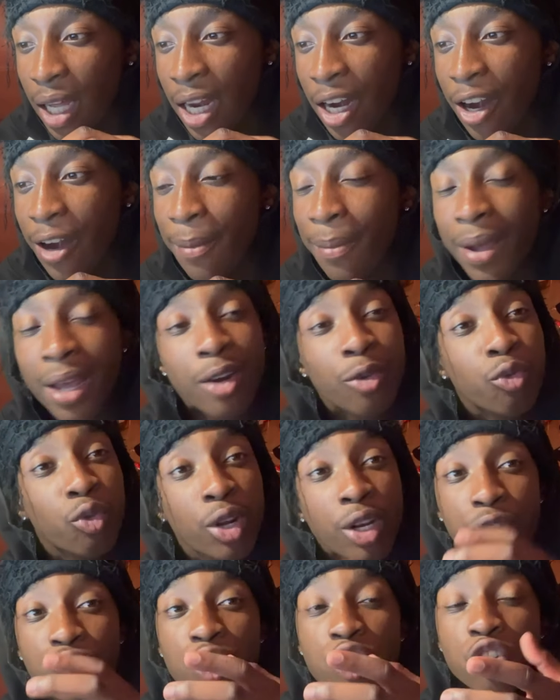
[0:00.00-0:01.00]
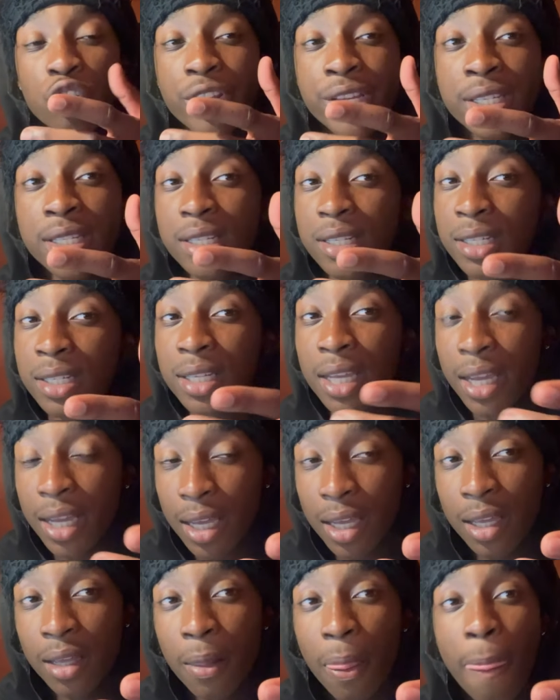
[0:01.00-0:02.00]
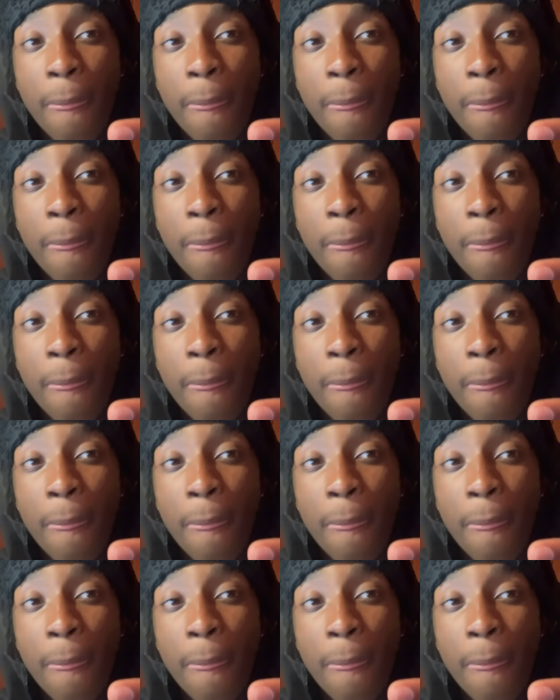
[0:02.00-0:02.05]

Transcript: Everybody really dressing the same.